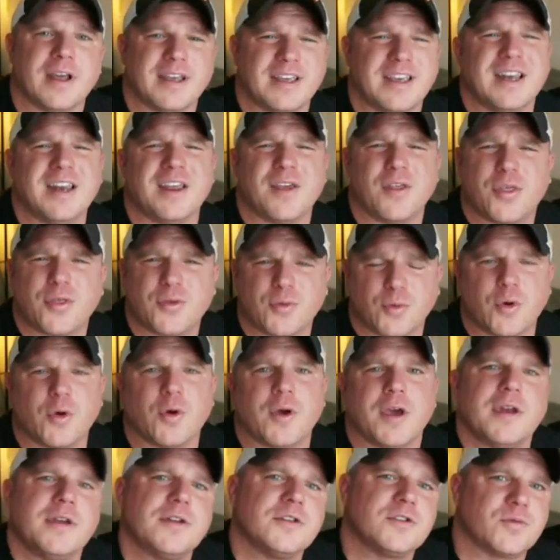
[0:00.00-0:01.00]
Getting
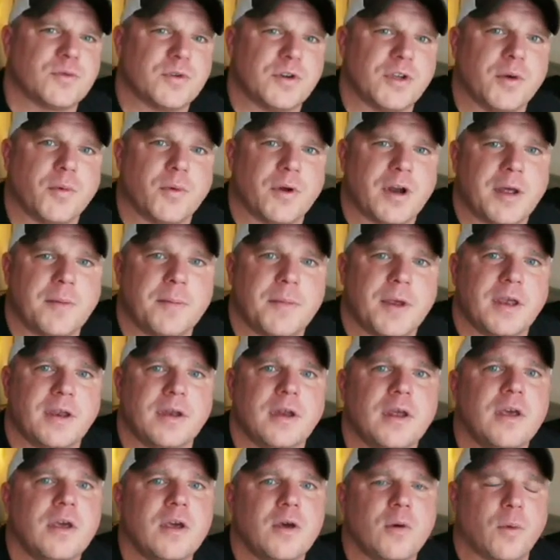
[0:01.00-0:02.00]
through it is really what I
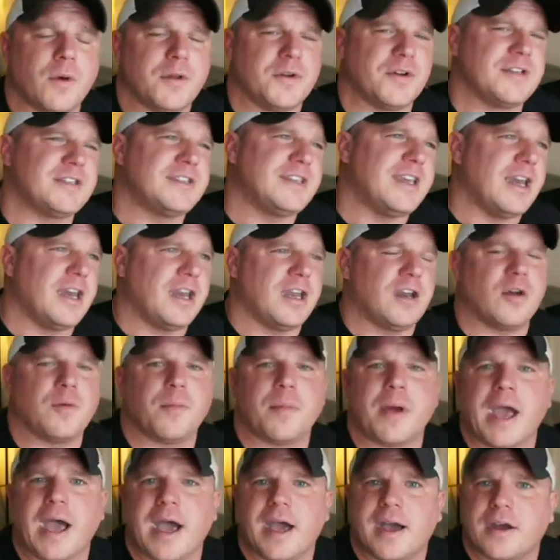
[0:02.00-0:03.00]
mean, whether it's getting
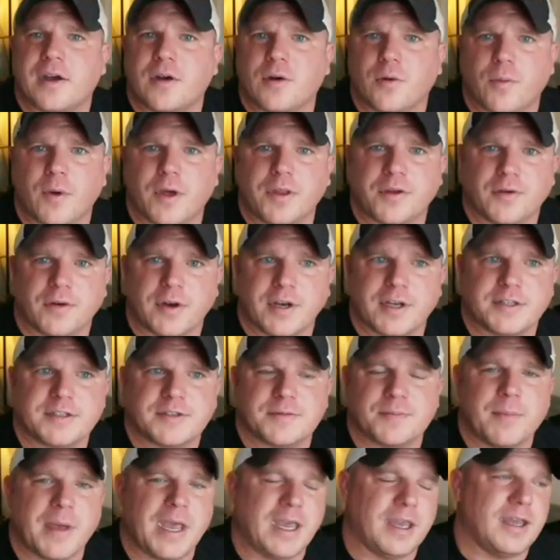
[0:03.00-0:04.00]
her back or whether
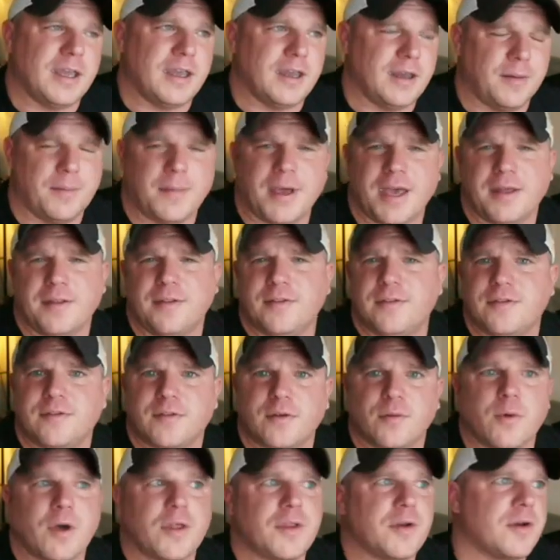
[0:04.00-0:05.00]
it's making
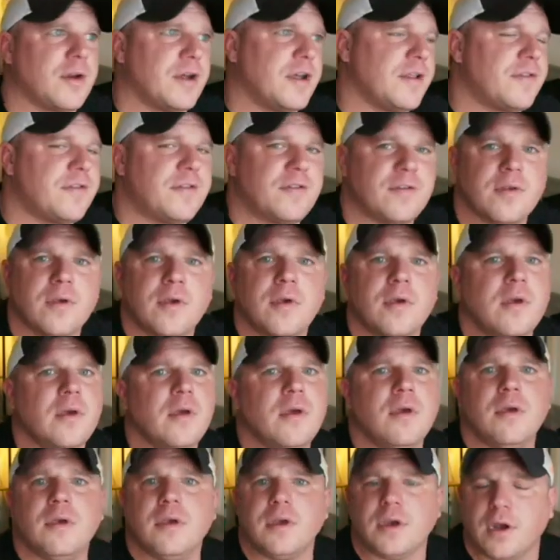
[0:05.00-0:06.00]
amends or whether it's,
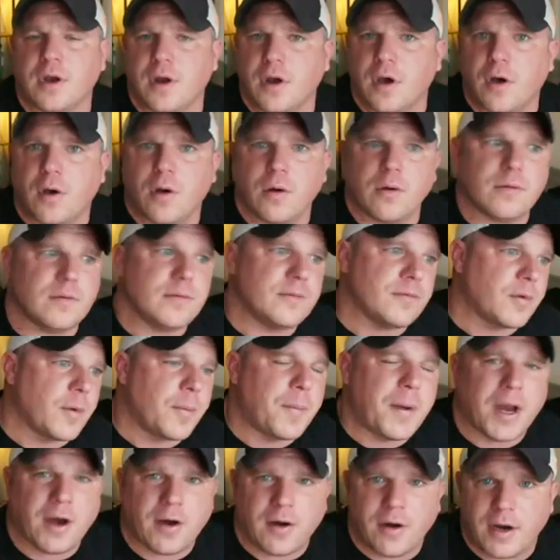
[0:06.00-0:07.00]
you know,
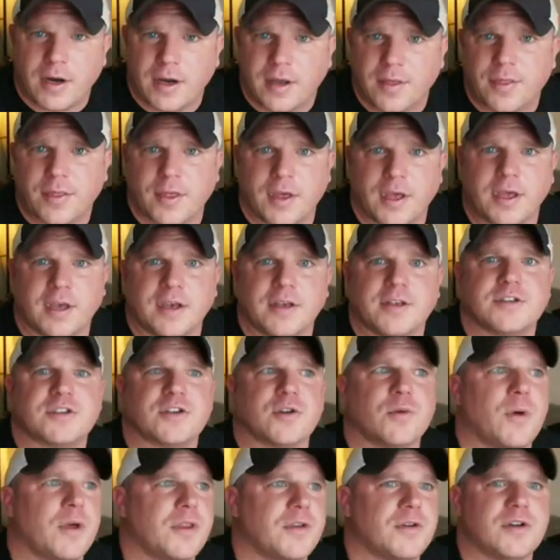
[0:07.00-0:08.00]
repairing
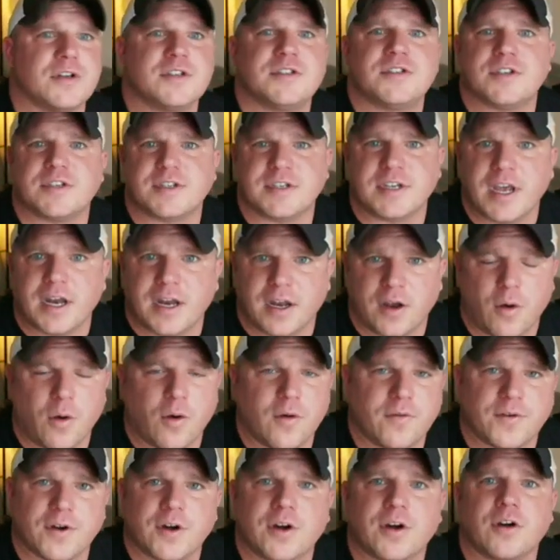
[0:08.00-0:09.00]
things or whether it's just getting
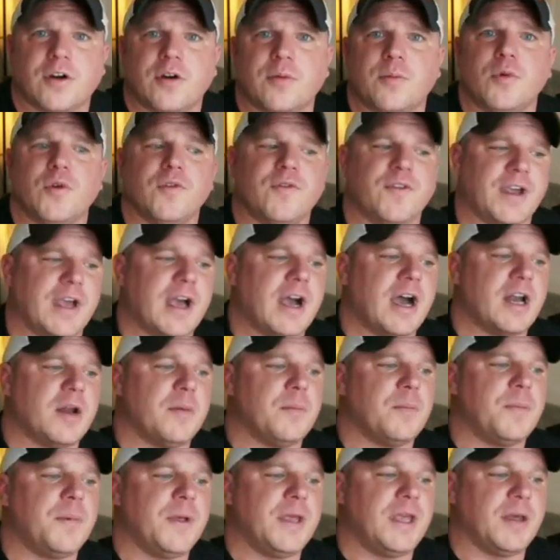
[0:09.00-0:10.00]
over her, moving
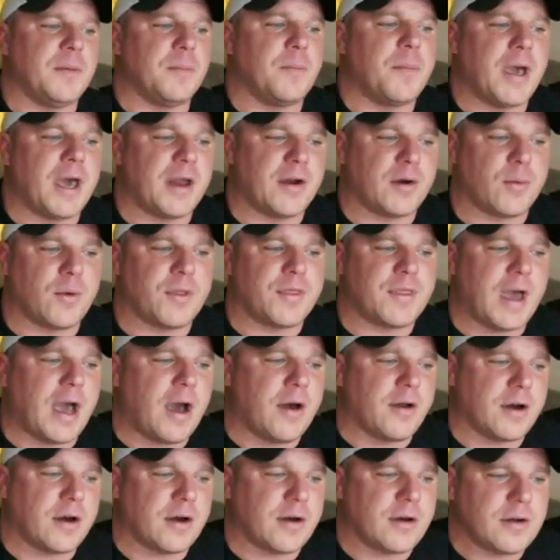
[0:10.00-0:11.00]
on and being better
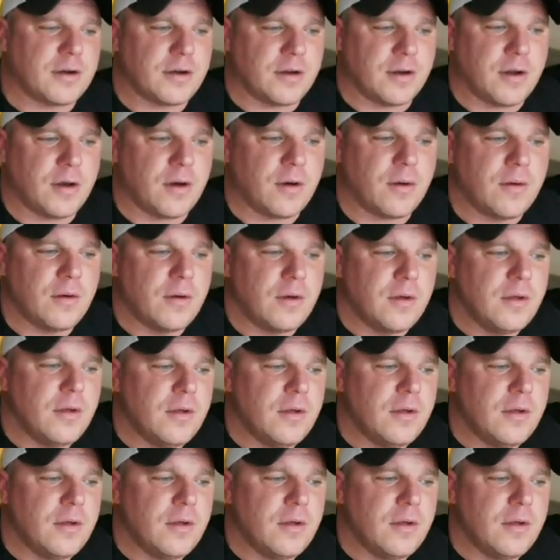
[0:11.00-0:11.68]
without her, you know.